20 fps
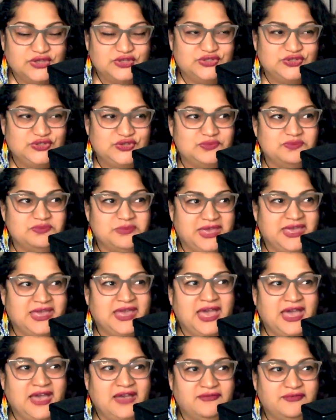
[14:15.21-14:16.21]
you may
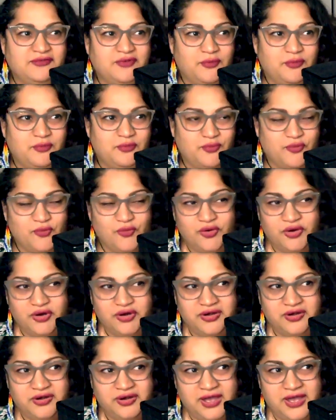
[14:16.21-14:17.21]
have
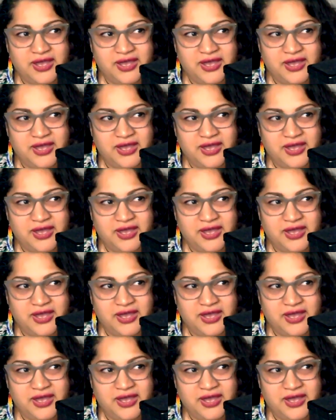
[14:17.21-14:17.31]
more